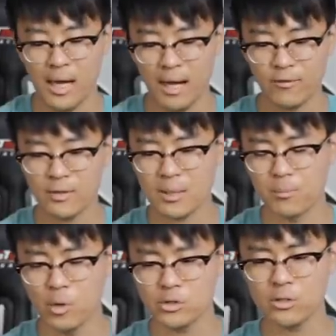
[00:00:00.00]
I feel like
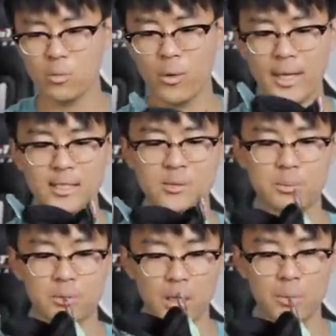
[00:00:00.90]
most of the weight is
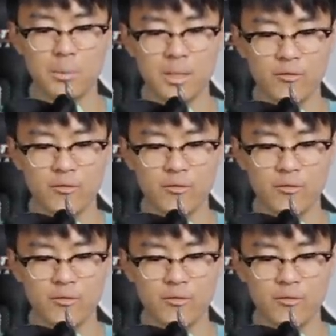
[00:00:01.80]
probably